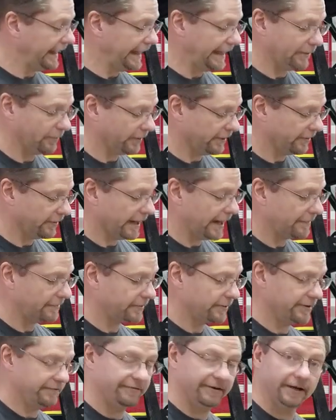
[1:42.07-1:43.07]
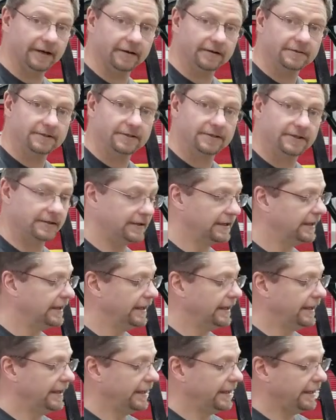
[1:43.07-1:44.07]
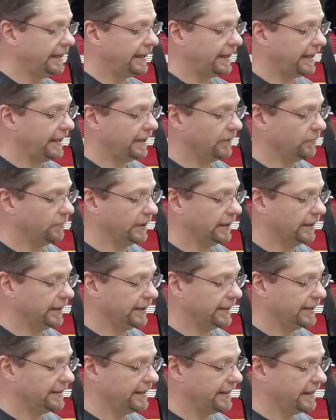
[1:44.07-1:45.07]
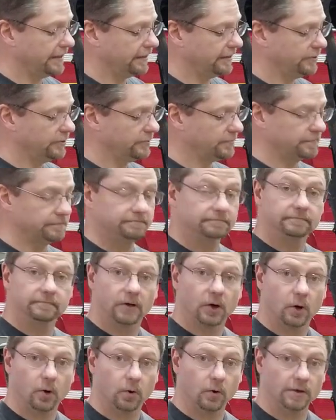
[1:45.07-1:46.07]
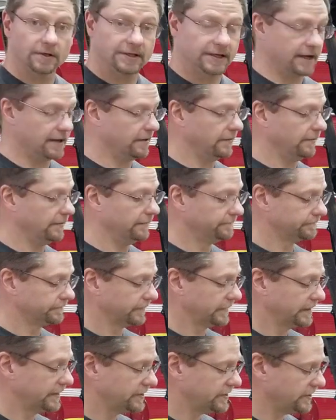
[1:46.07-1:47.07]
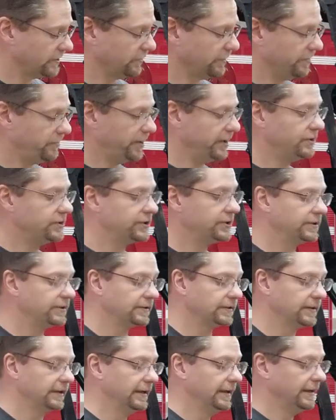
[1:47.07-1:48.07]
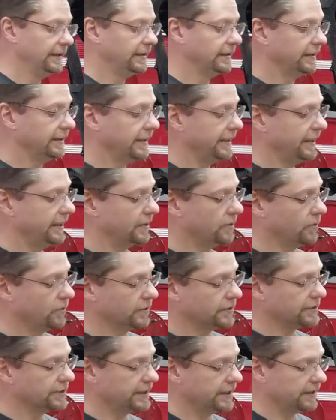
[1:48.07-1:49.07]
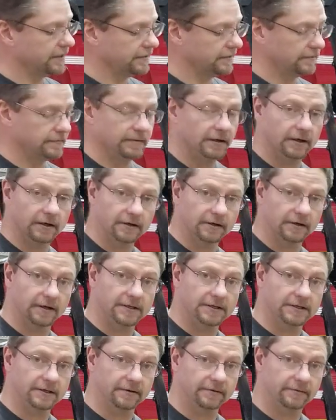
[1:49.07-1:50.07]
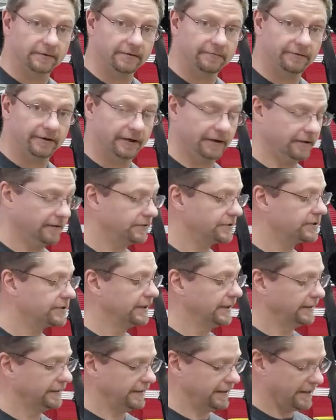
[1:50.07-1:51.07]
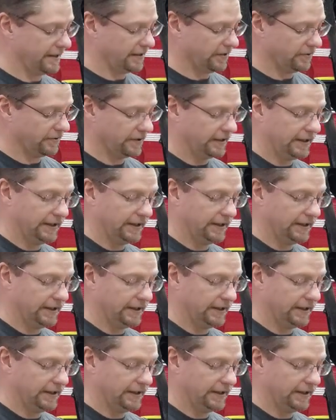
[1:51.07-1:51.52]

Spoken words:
and we wrap 3 fingers, and we lay that loop horizontal. So we pinch it, lay it horizontal across our 3 fingers. Now,